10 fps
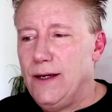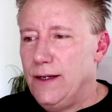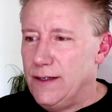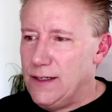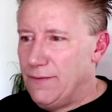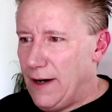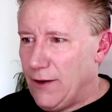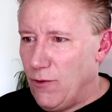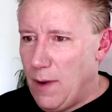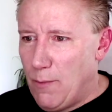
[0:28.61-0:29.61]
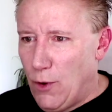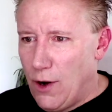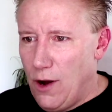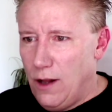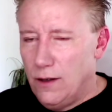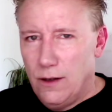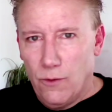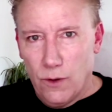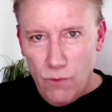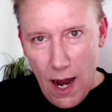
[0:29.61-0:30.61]
and see if I can remember it all.
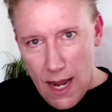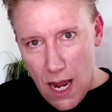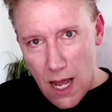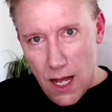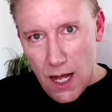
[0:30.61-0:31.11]
Are we ready?